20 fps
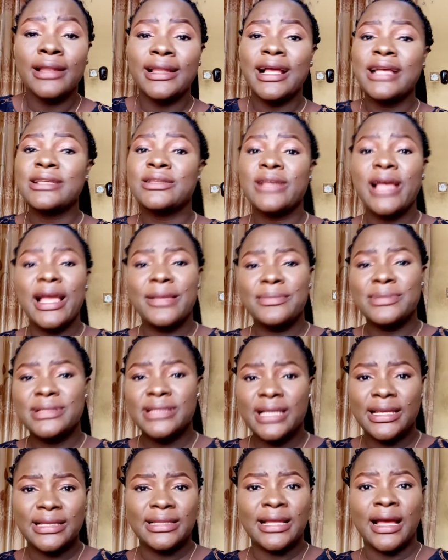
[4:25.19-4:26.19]
That's why I'm
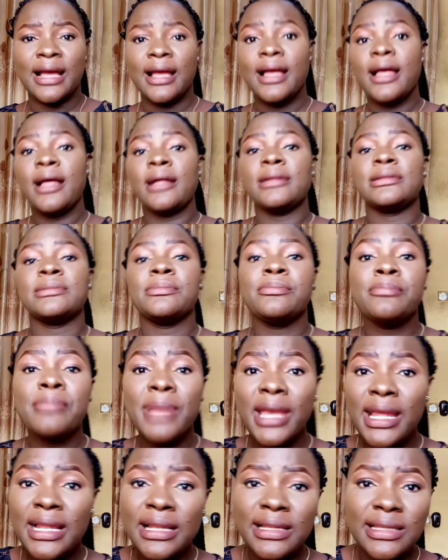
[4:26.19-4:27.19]
saying that
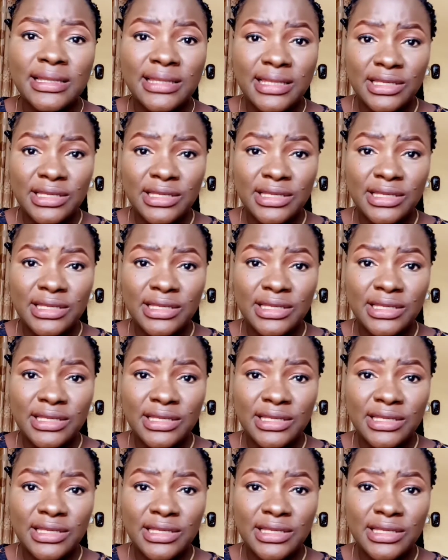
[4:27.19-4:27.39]
mainly